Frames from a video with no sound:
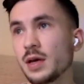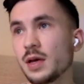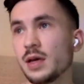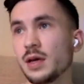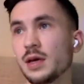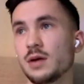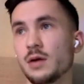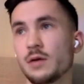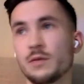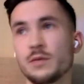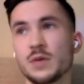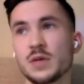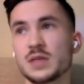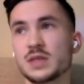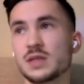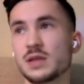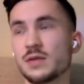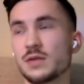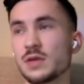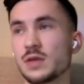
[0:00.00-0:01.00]
Uh, I've
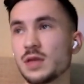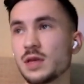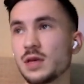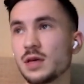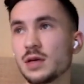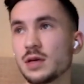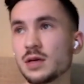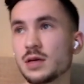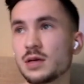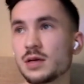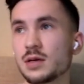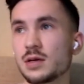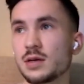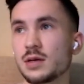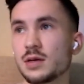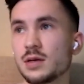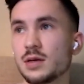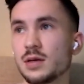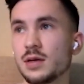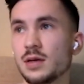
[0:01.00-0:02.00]
mixed everything,
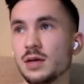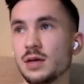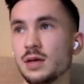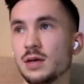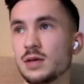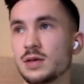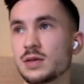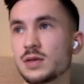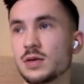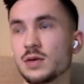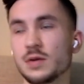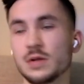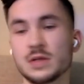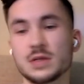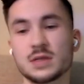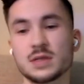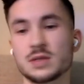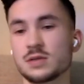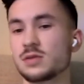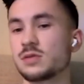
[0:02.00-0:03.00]
uh, so
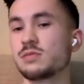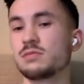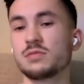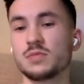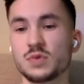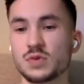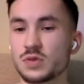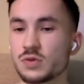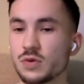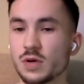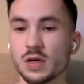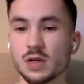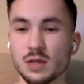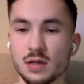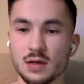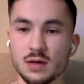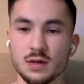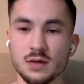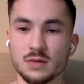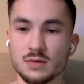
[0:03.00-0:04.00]
it's
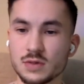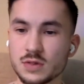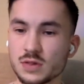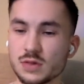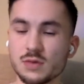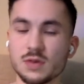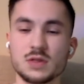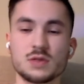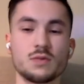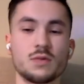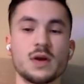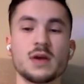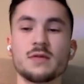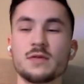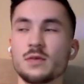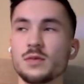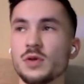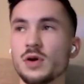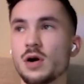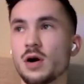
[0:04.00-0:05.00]
strictly it's
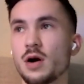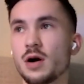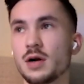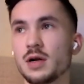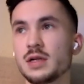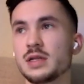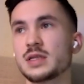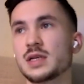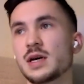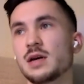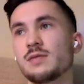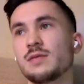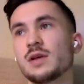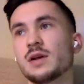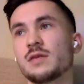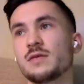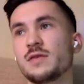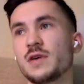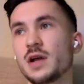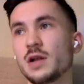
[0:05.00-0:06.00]
right from the heart and it's kind of
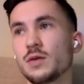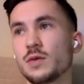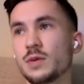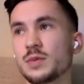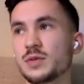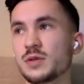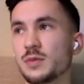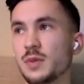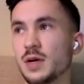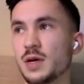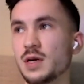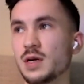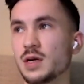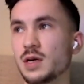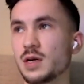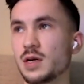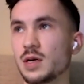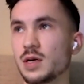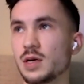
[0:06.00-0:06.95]
like a follow-up to my